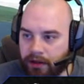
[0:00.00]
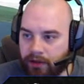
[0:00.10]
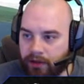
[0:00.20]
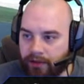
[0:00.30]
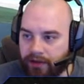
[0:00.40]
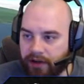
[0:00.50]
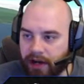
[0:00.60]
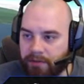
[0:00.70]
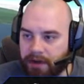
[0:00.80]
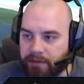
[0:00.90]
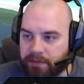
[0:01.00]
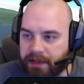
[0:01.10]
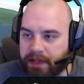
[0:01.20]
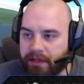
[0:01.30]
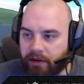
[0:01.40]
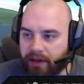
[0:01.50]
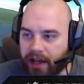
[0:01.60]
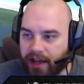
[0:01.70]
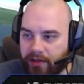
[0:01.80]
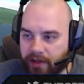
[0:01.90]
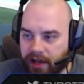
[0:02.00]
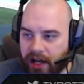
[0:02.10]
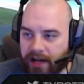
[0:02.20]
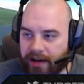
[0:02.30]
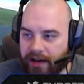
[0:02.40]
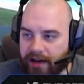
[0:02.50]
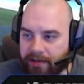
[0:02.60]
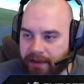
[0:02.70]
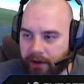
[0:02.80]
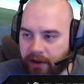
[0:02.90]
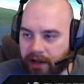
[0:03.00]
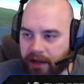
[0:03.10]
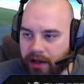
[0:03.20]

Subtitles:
I forgot. Minimum speed. Okay. Cut. There we go.